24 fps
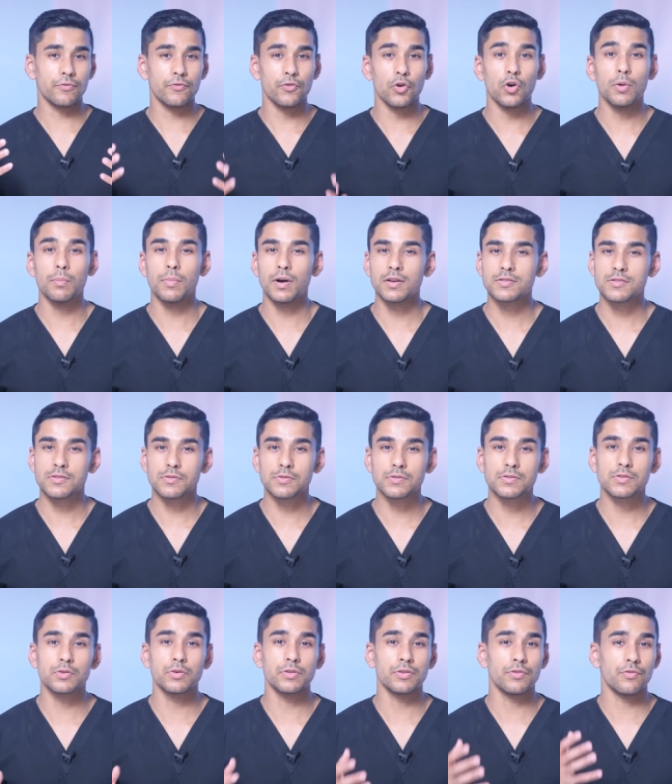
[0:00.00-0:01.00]
of four
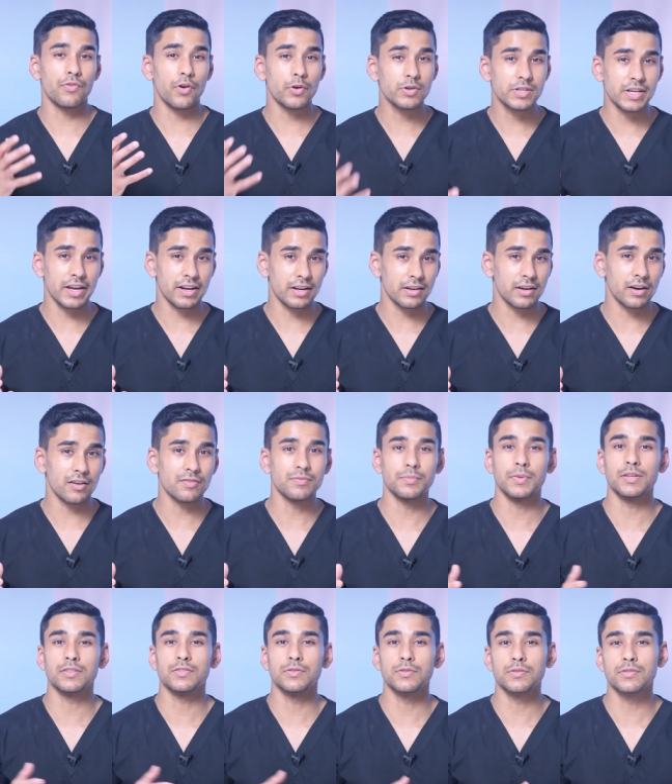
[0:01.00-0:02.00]
muscles called the rotator cuff
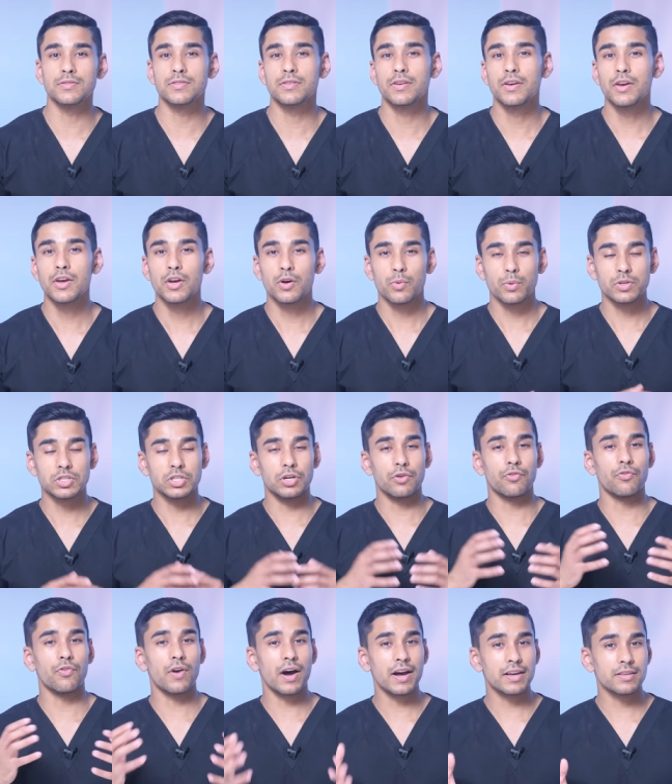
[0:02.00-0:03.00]
muscles, which
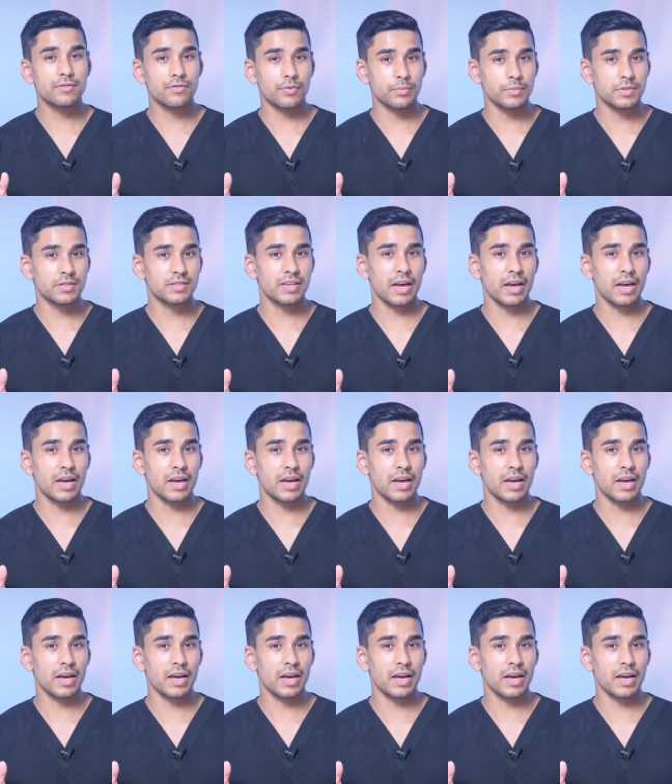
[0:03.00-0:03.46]
arise from the